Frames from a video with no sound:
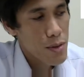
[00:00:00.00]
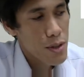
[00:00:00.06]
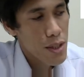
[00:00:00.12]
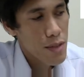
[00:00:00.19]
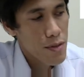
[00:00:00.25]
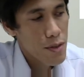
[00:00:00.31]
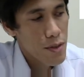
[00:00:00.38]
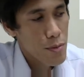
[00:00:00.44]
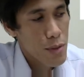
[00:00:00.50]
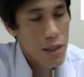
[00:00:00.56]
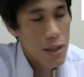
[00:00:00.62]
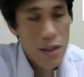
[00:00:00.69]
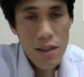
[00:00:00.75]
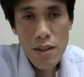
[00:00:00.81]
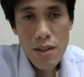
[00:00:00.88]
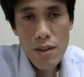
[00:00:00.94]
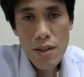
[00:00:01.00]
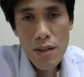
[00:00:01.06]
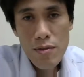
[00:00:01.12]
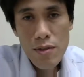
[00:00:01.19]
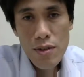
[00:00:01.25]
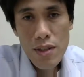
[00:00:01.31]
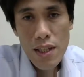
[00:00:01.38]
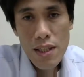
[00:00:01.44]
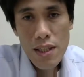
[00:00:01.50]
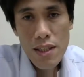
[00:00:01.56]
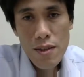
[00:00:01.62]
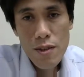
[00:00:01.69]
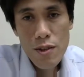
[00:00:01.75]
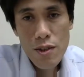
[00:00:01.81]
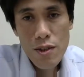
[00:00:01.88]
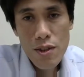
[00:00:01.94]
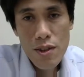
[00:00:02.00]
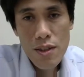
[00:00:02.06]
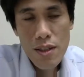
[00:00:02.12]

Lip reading: you have to tell the truth.